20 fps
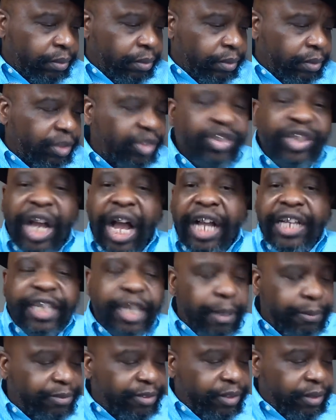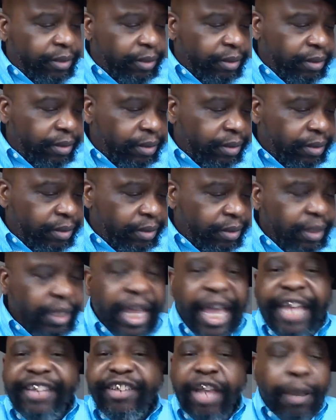Deshaun Gibson,
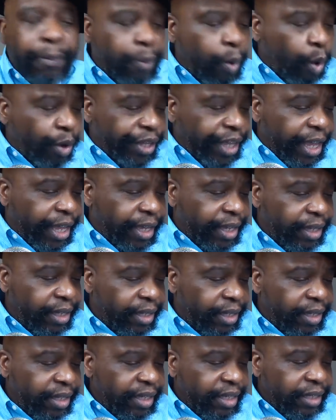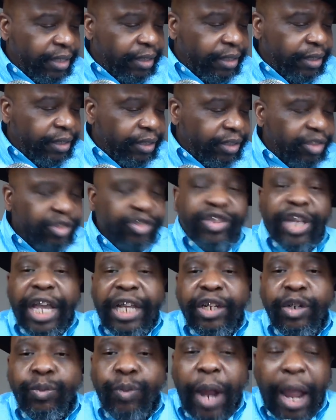A.J. Boye,
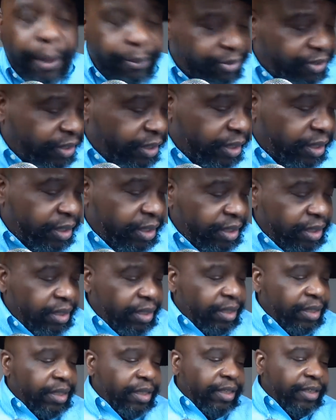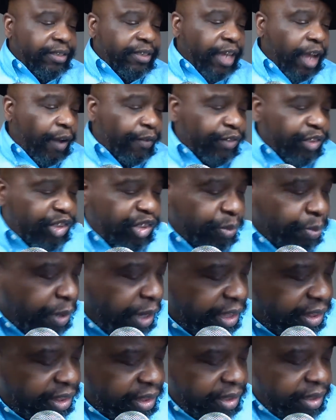Jalen Ramsey, Telvin
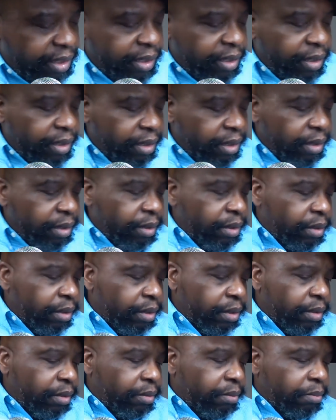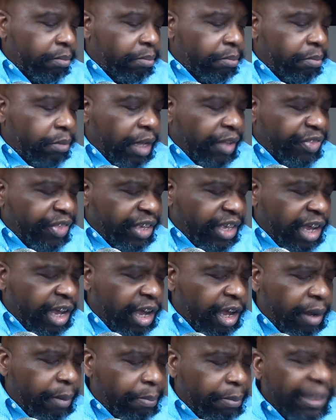Smith, I think
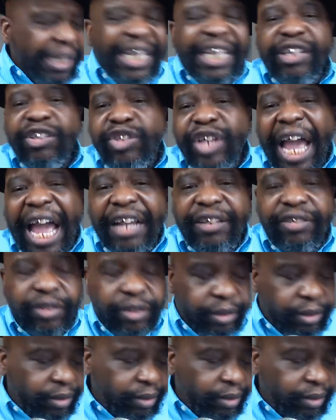Malik Jackson.